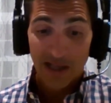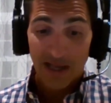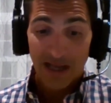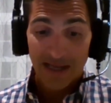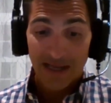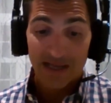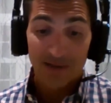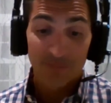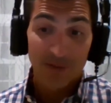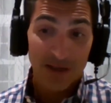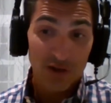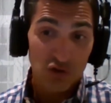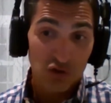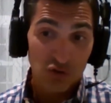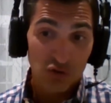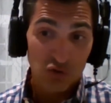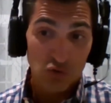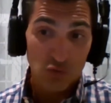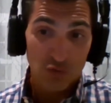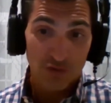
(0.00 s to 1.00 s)
I had a
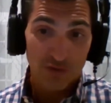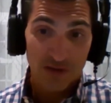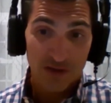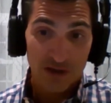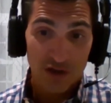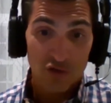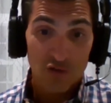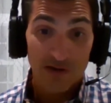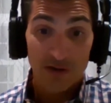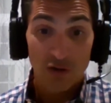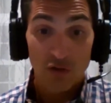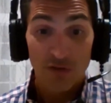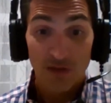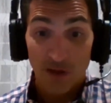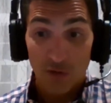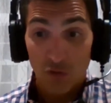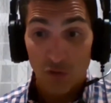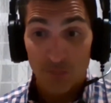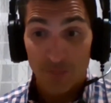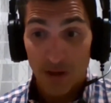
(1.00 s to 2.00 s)
patient who was seeing a
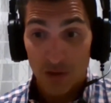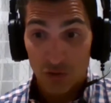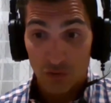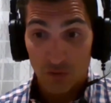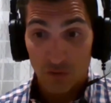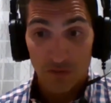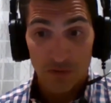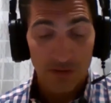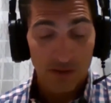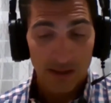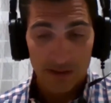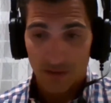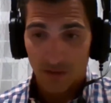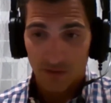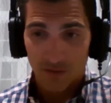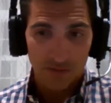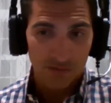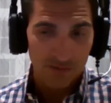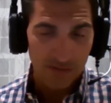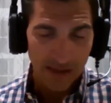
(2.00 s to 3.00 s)
craniosacral specialist, and not to
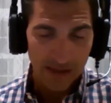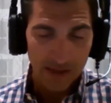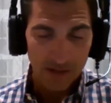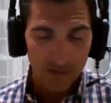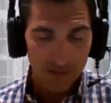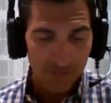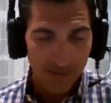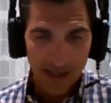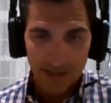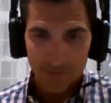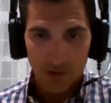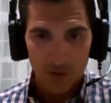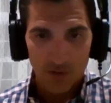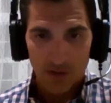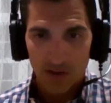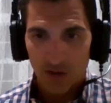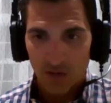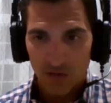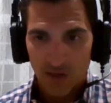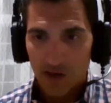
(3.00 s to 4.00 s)
say anything bad about
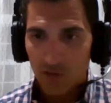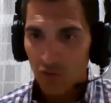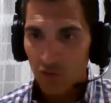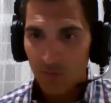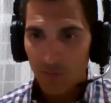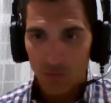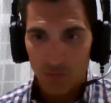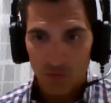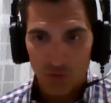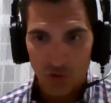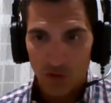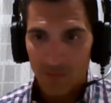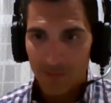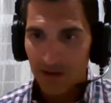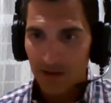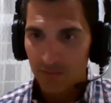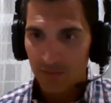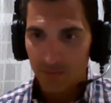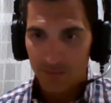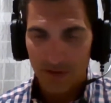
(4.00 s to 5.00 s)
craniosacral, but saw
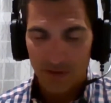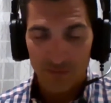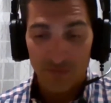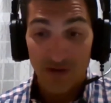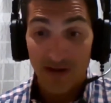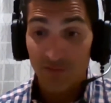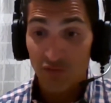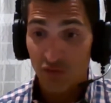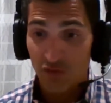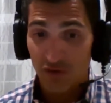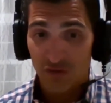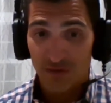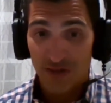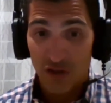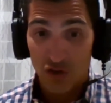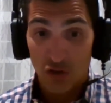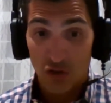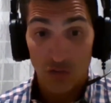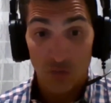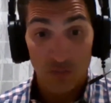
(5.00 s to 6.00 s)
about 5 or 6
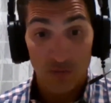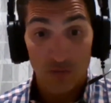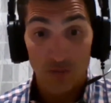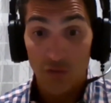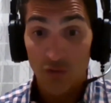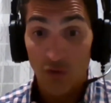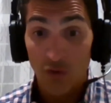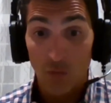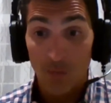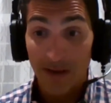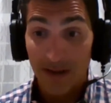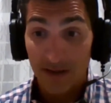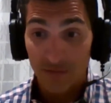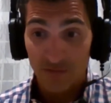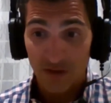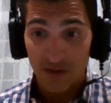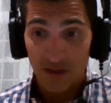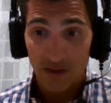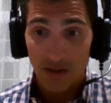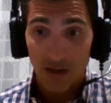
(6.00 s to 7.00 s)
sessions with no
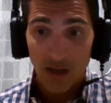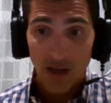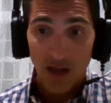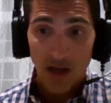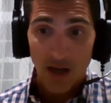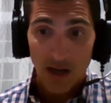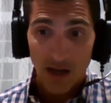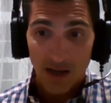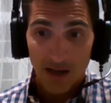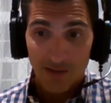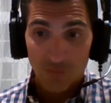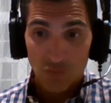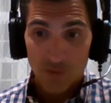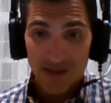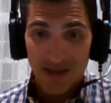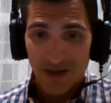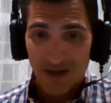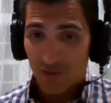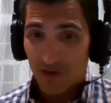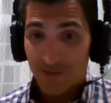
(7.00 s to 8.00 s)
benefit. We
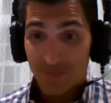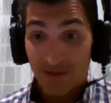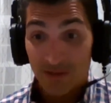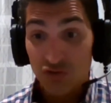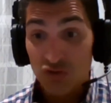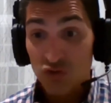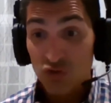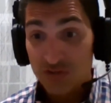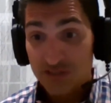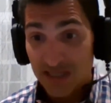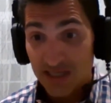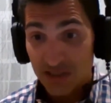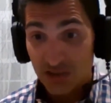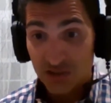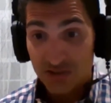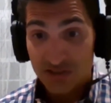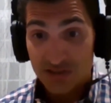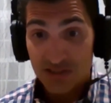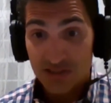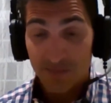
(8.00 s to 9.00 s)
had her in about 2
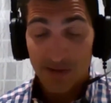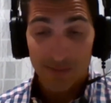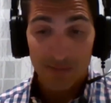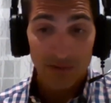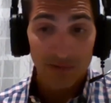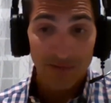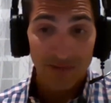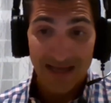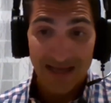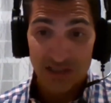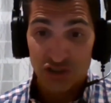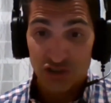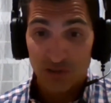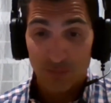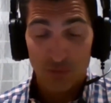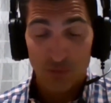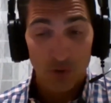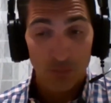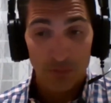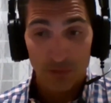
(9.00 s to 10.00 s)
sessions. The baby latched
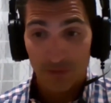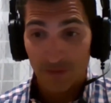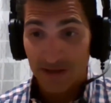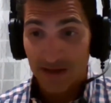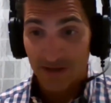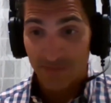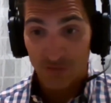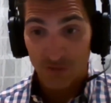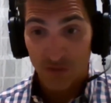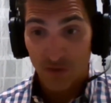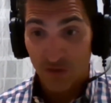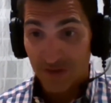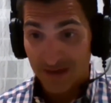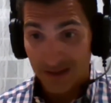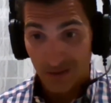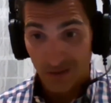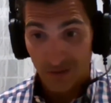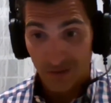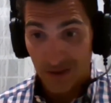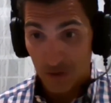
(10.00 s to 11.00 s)
appropriately after the
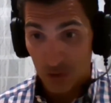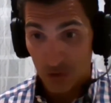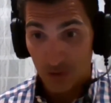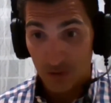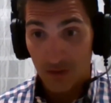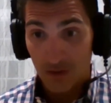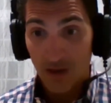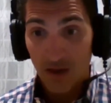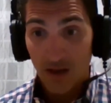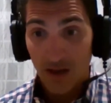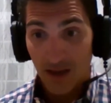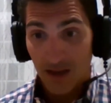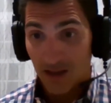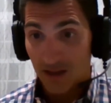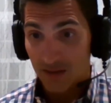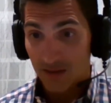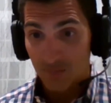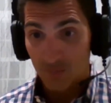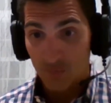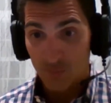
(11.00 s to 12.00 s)
second session
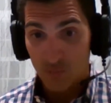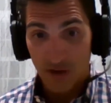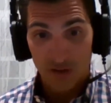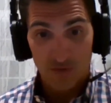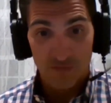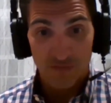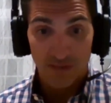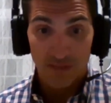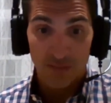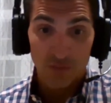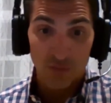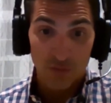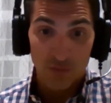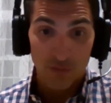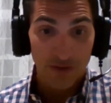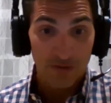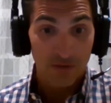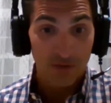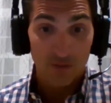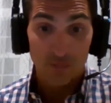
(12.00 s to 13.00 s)
and breastfed through the
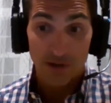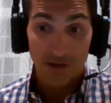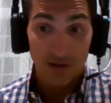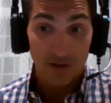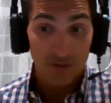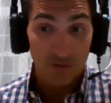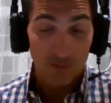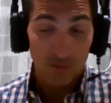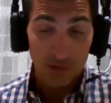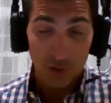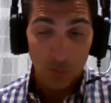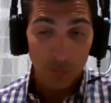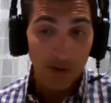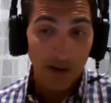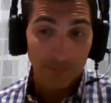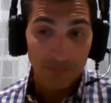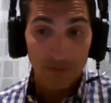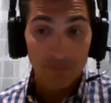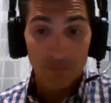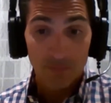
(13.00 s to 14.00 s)
rest of the pregnancy with no
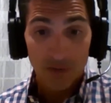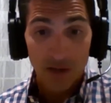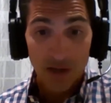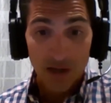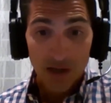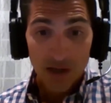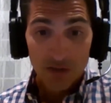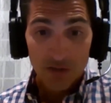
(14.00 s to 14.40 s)
problem.